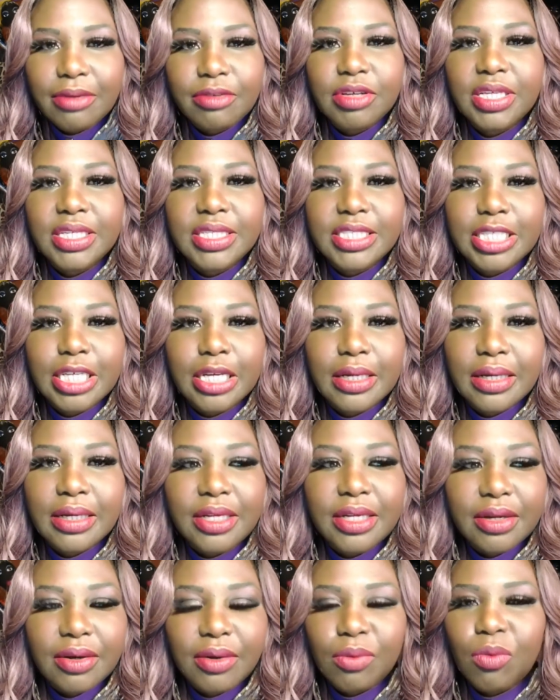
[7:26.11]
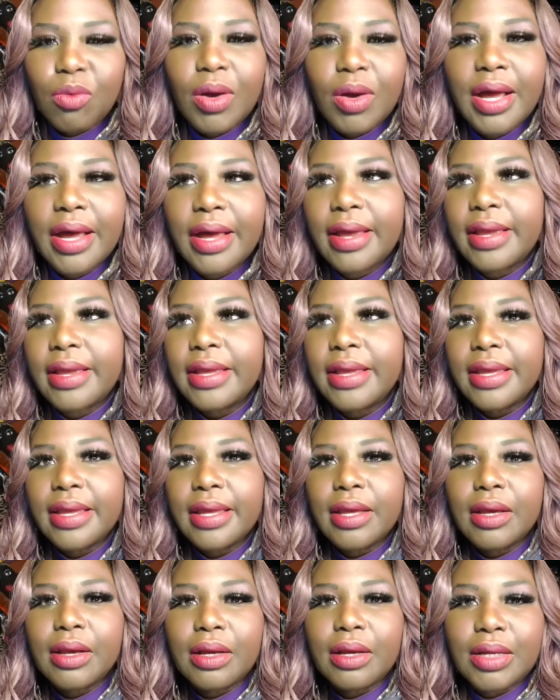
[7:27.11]
I really, you know, why
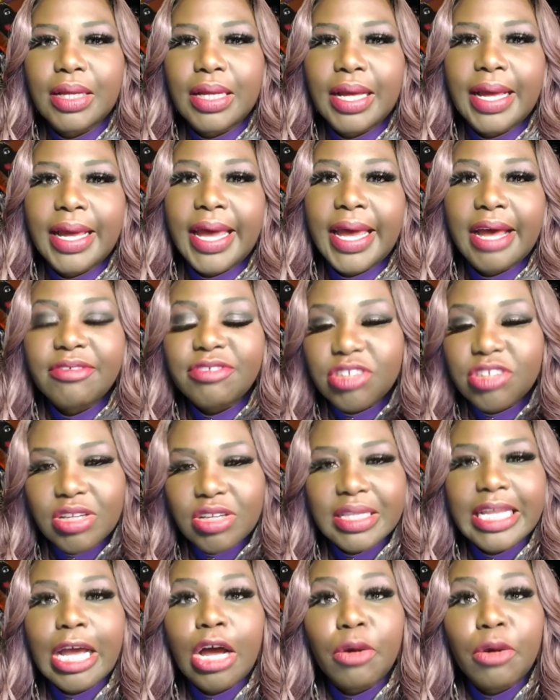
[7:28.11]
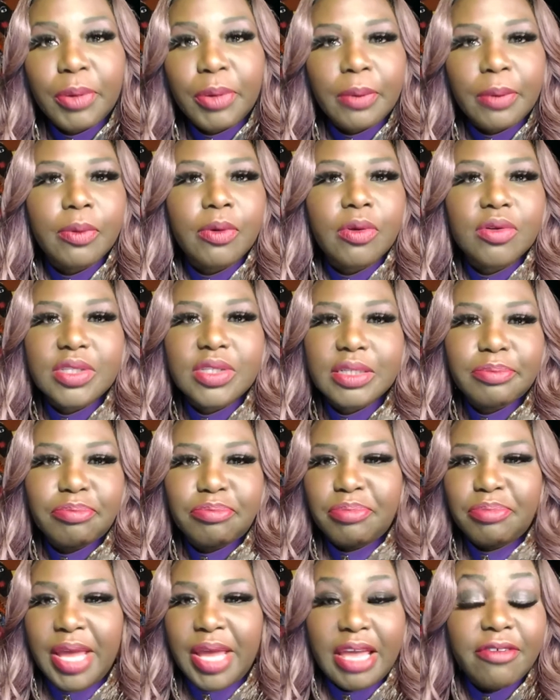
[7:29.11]
I have to allow people to
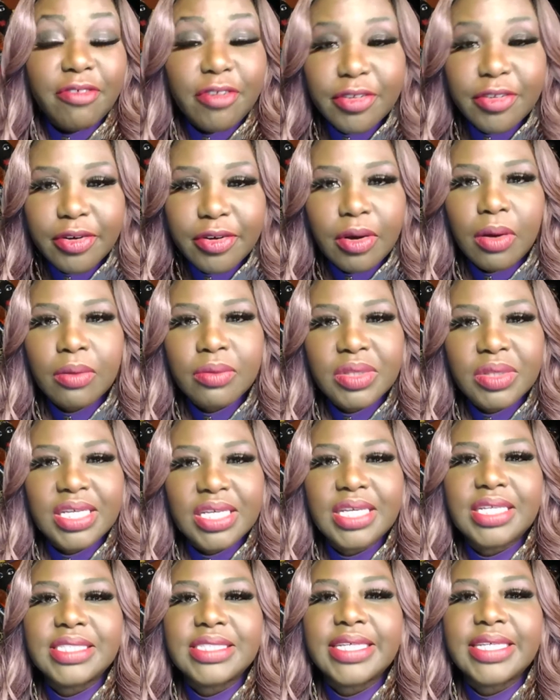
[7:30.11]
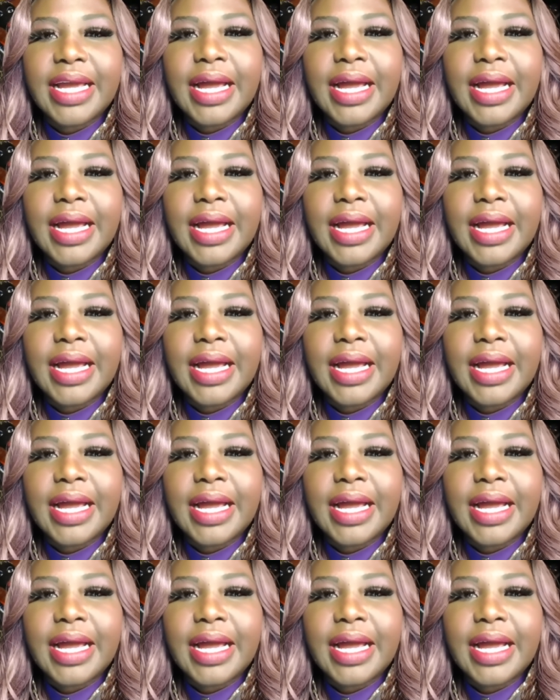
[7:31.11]
pay for their own things.